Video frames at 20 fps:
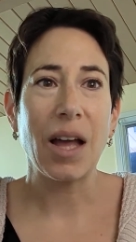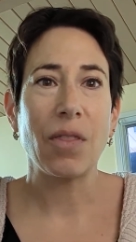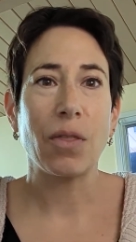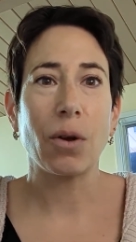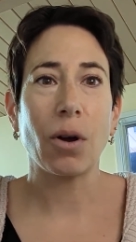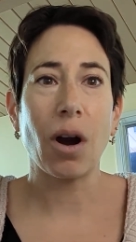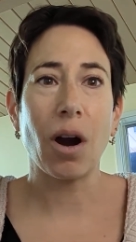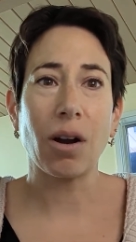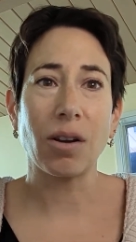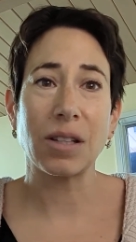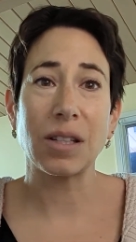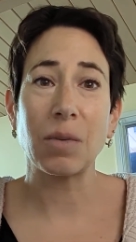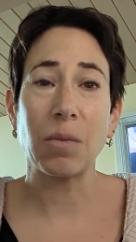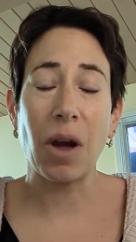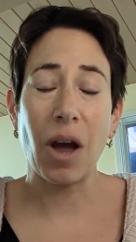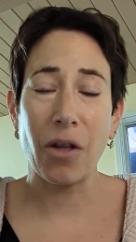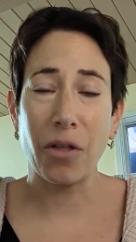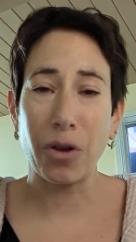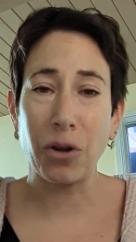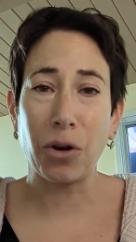There are some
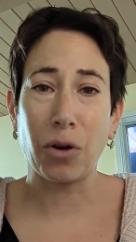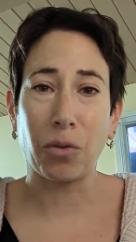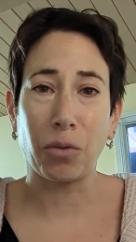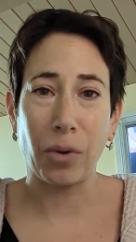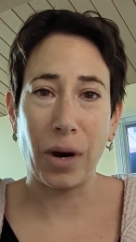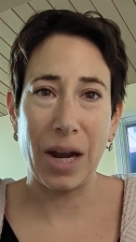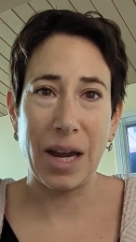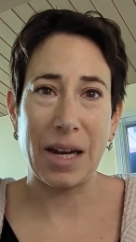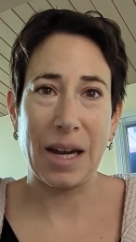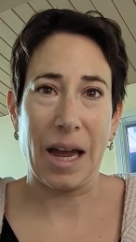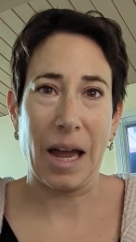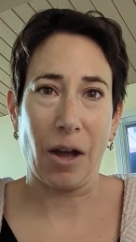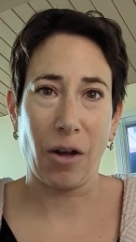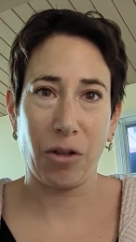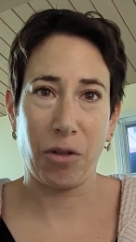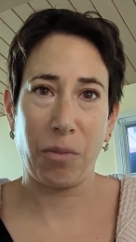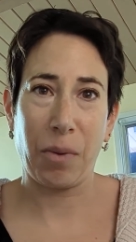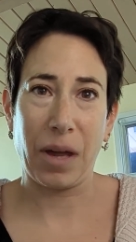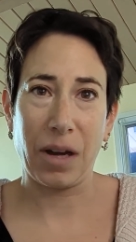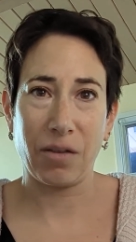other great
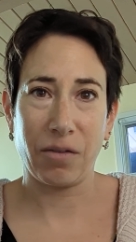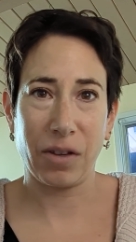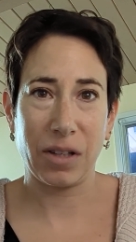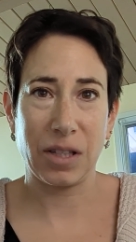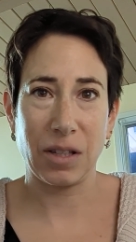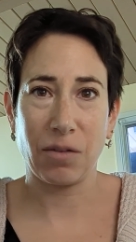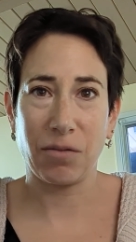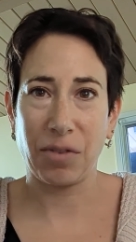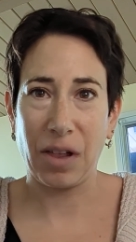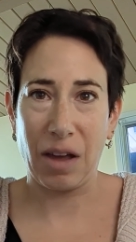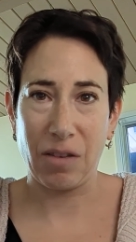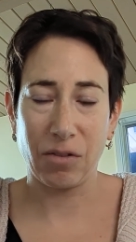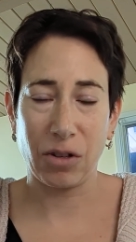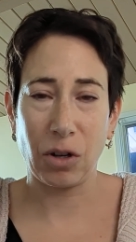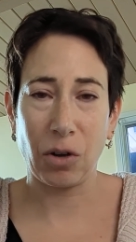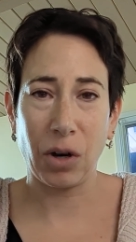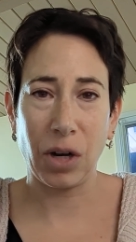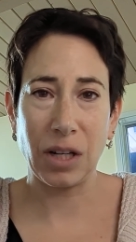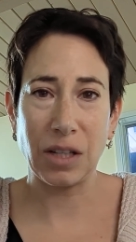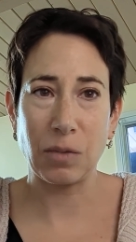health benefits of
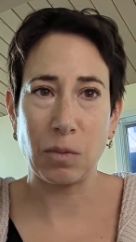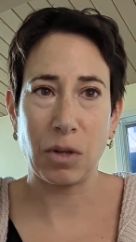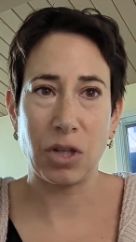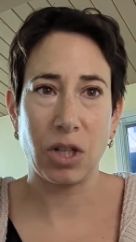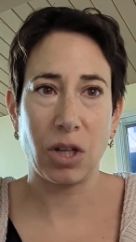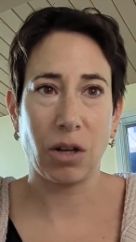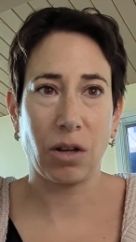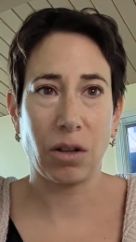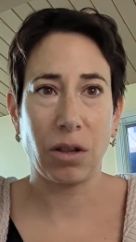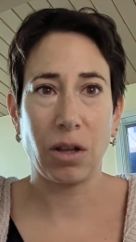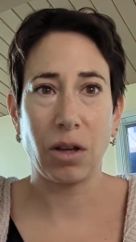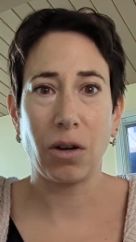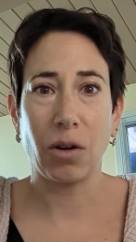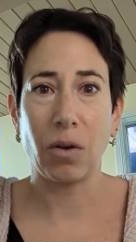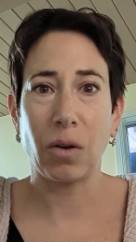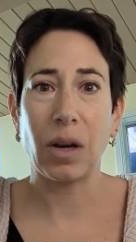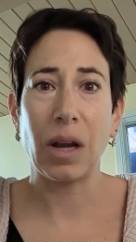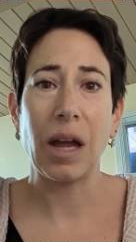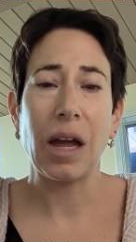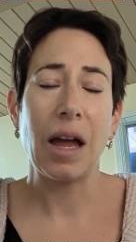flavonoids, which
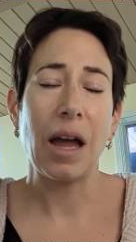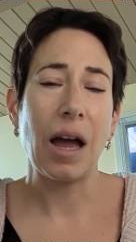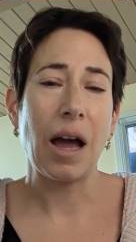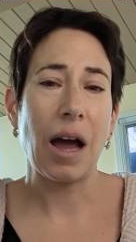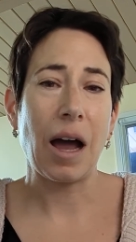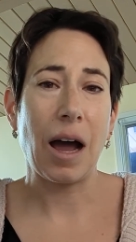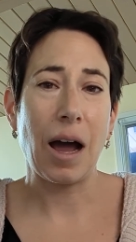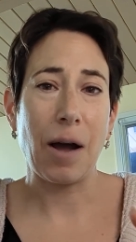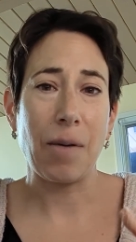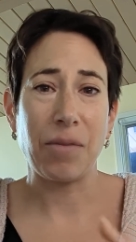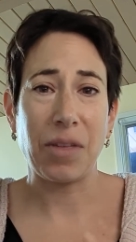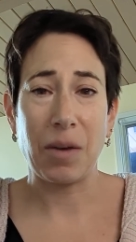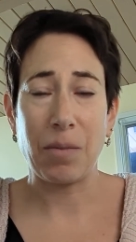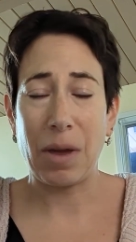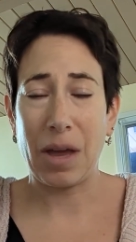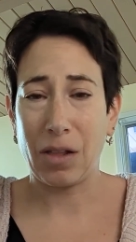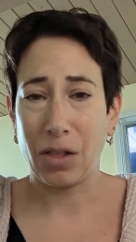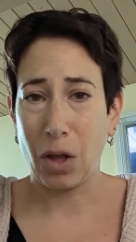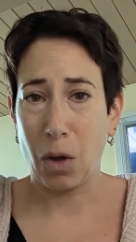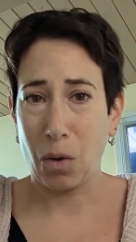include uh, they
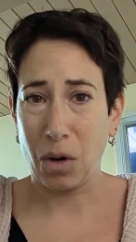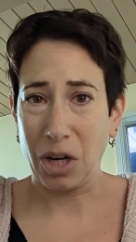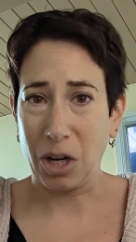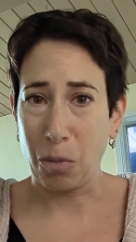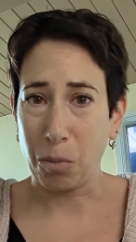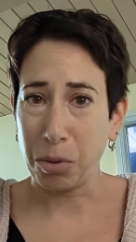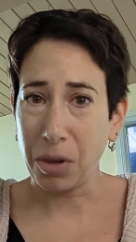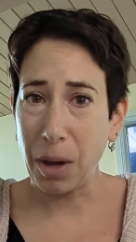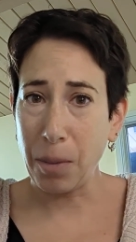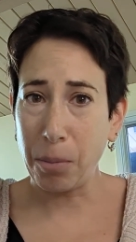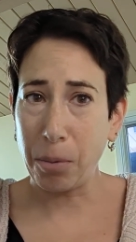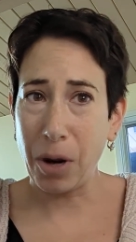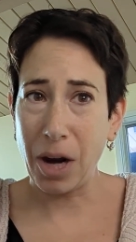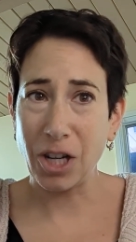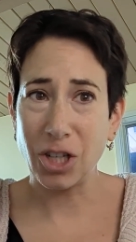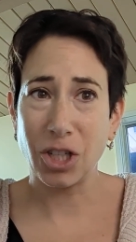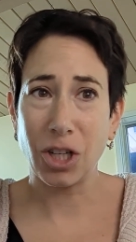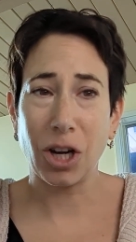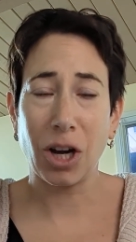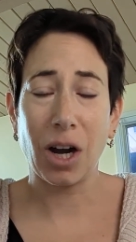may lower your blood
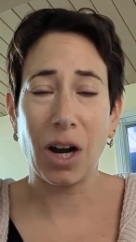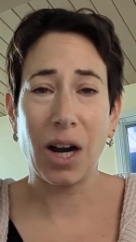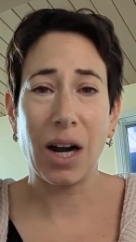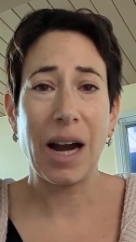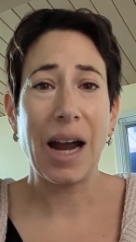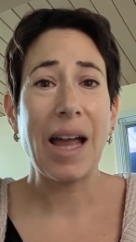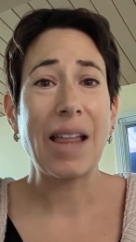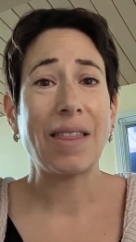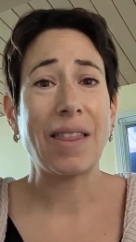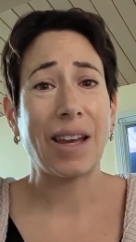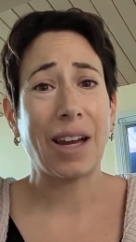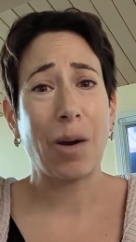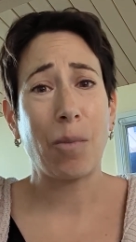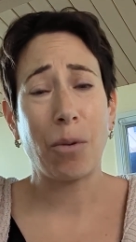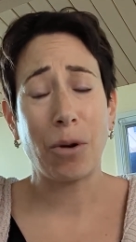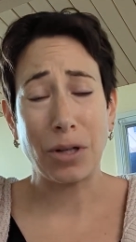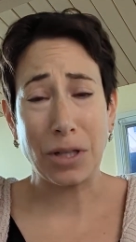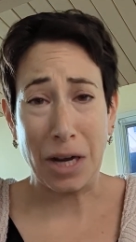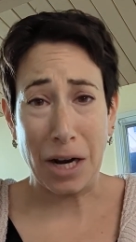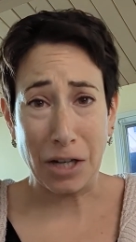pressure, they can
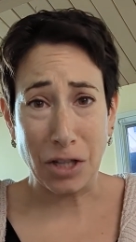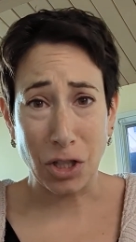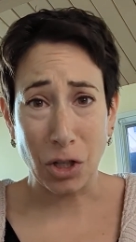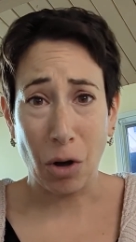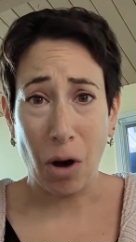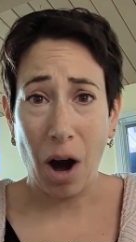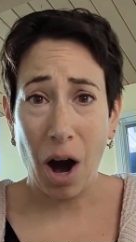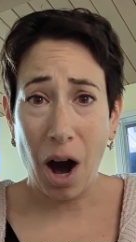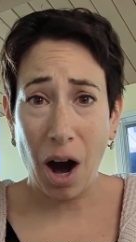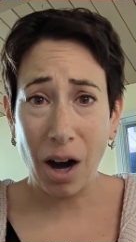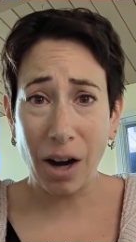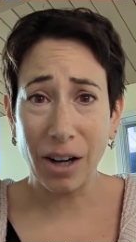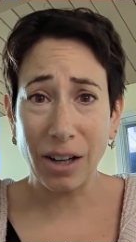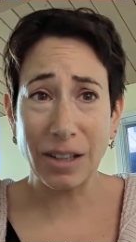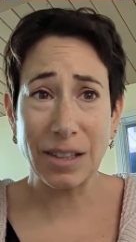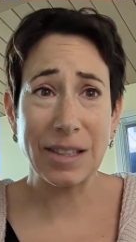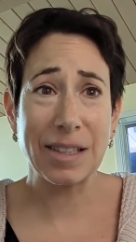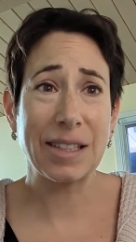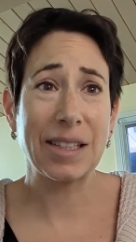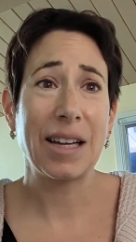protect your
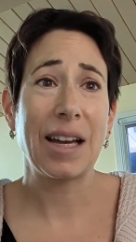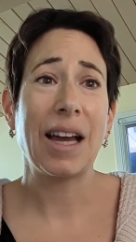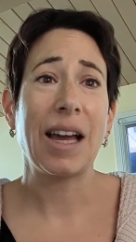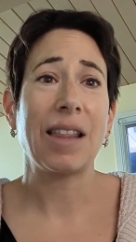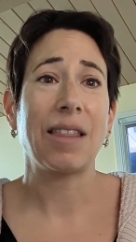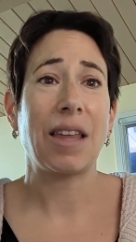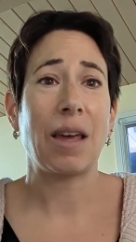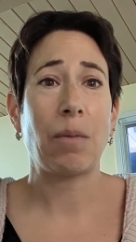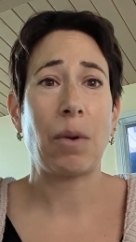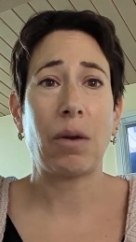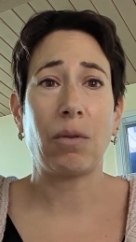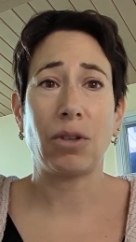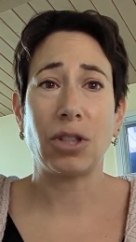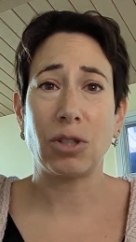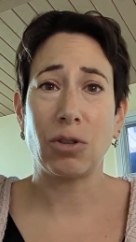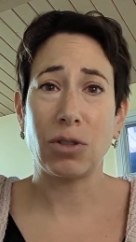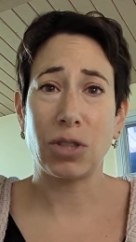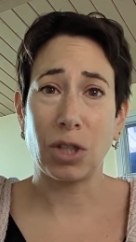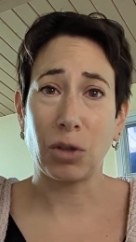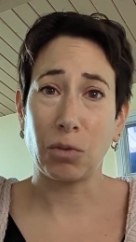heart, they may
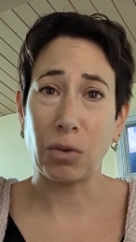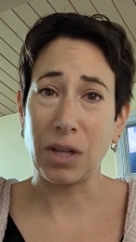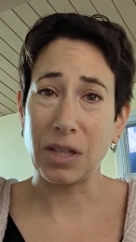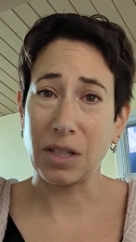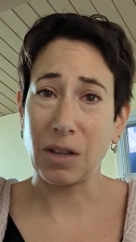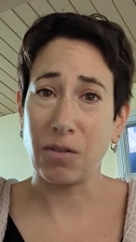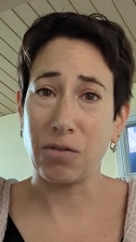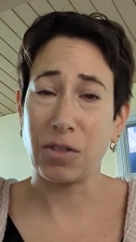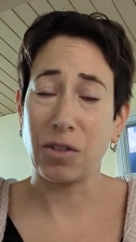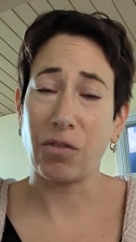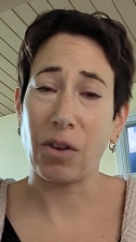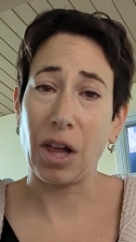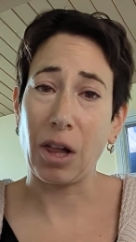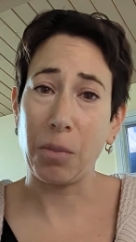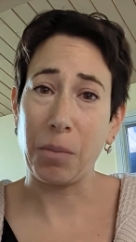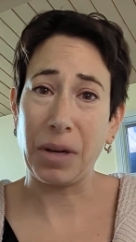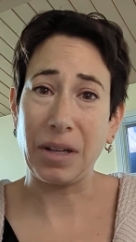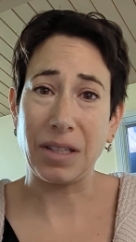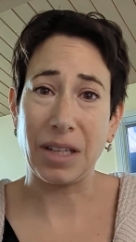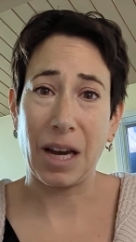reduce your risk of
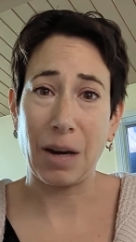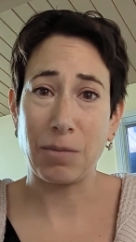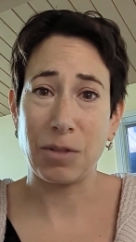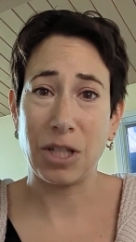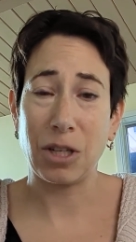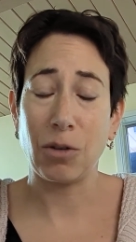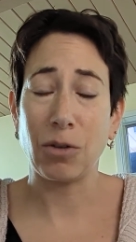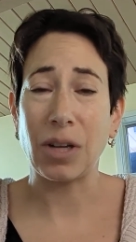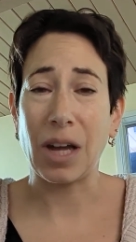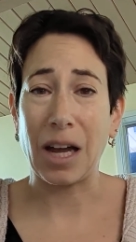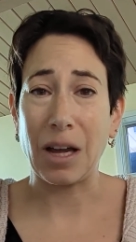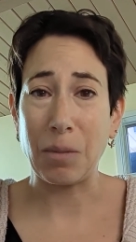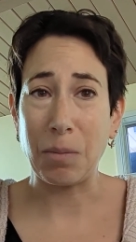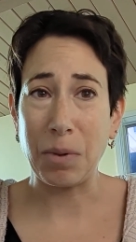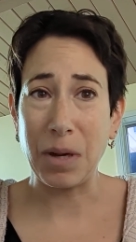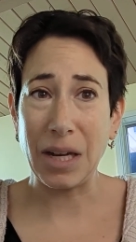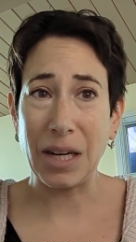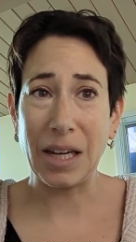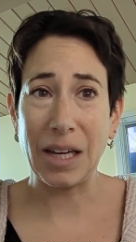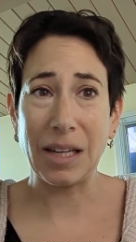developing type 2
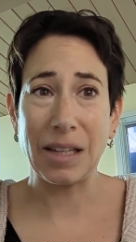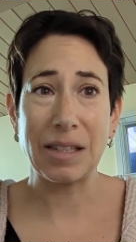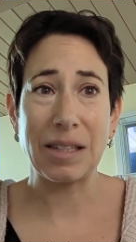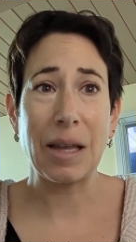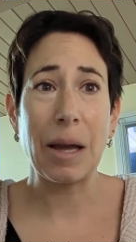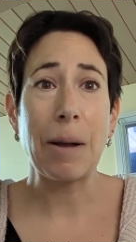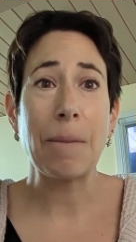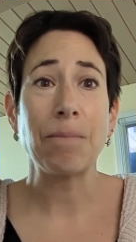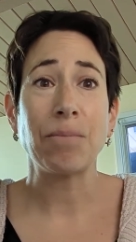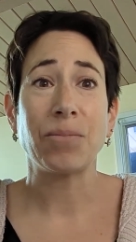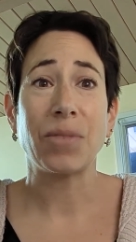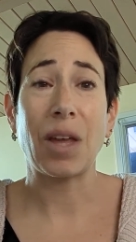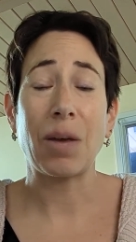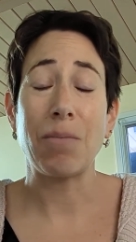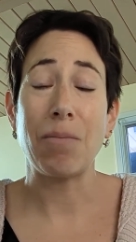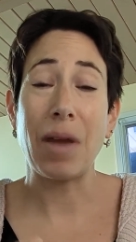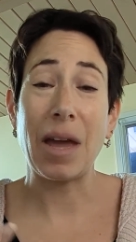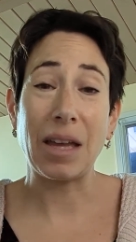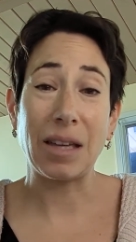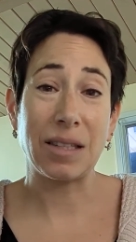diabetes, they
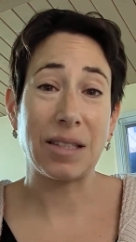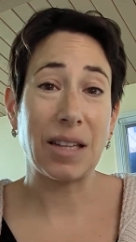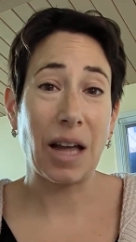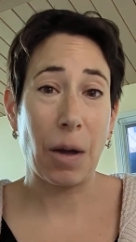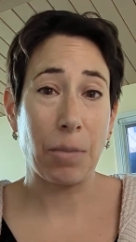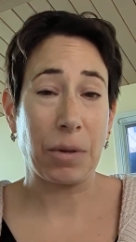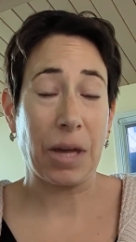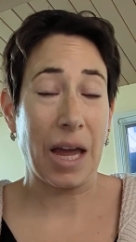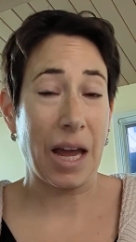may stop